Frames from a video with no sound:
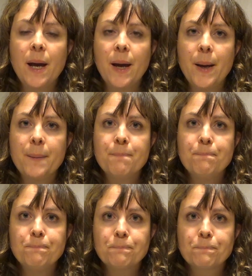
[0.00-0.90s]

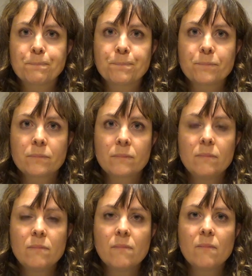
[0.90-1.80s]

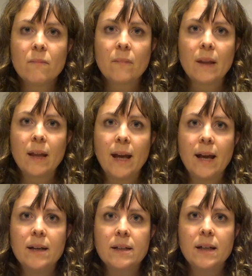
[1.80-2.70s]

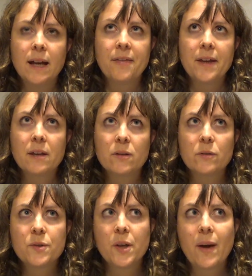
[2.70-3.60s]
I think
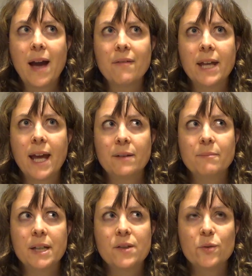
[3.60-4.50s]
also having had
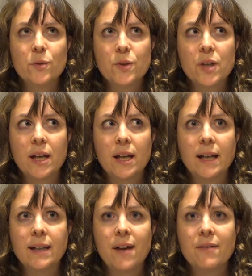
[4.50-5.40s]
my daughter
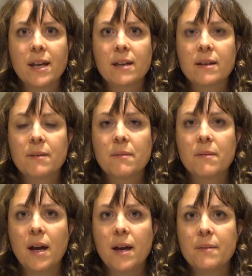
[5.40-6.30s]
and having
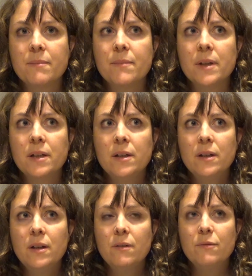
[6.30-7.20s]

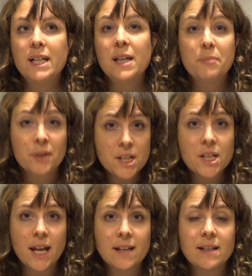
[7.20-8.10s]
really
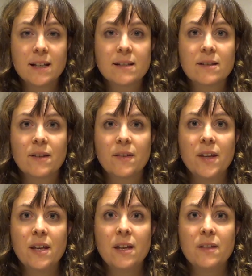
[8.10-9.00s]
appreciated
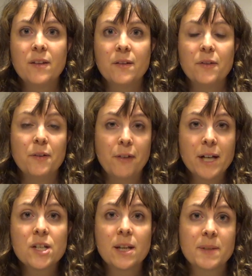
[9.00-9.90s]
the
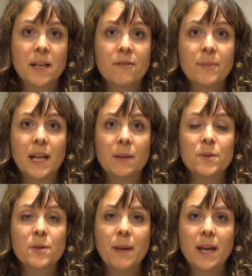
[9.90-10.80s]
friendships that I've been able
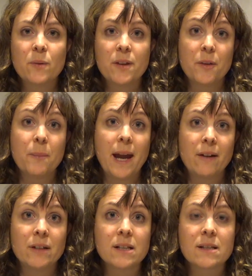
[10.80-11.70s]
to make with other
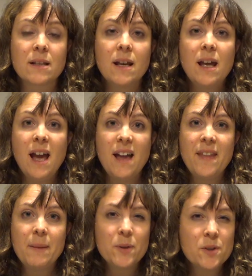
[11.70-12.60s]
parents, and
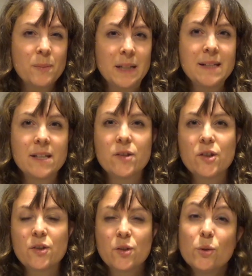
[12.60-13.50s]
that possibility to
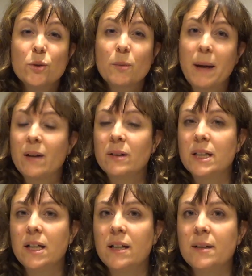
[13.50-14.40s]
just talk about